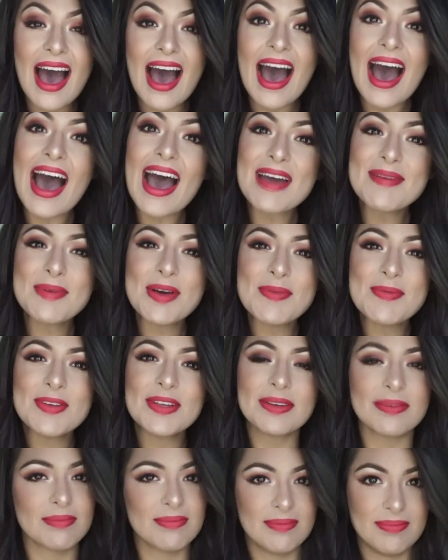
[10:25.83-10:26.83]
Hi
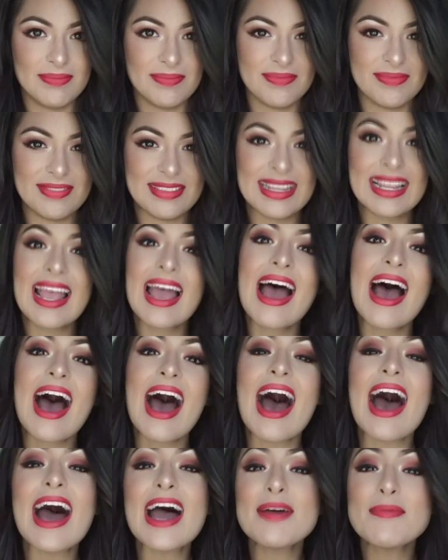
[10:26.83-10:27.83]

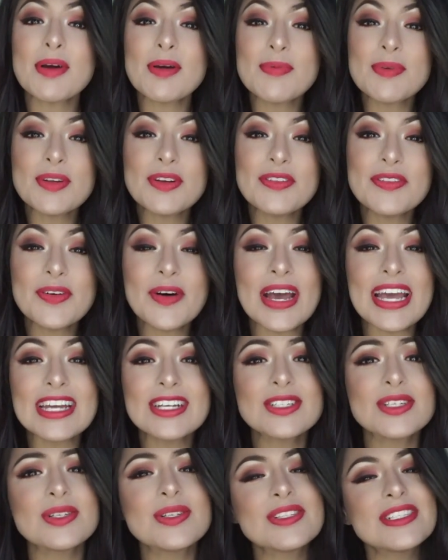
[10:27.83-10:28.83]
my beautiful
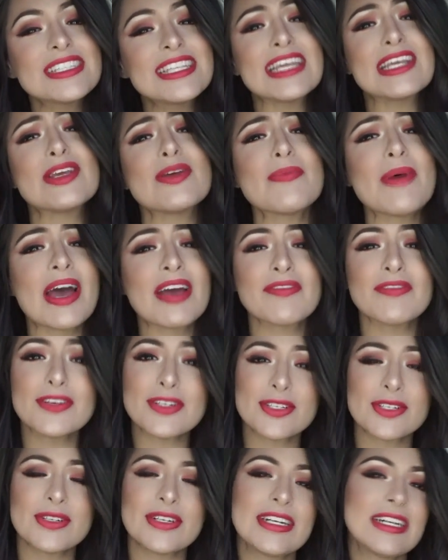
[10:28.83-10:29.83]
angels, thank you back for
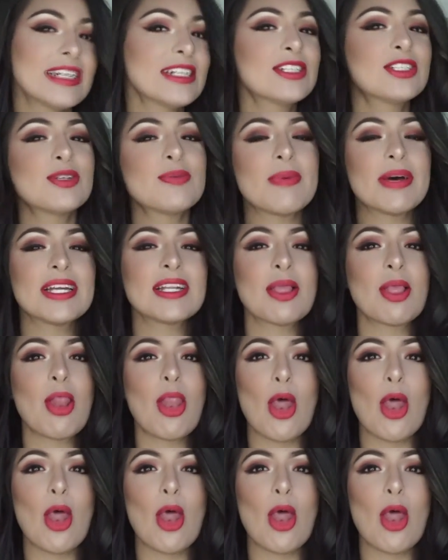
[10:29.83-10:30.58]
tuning in to my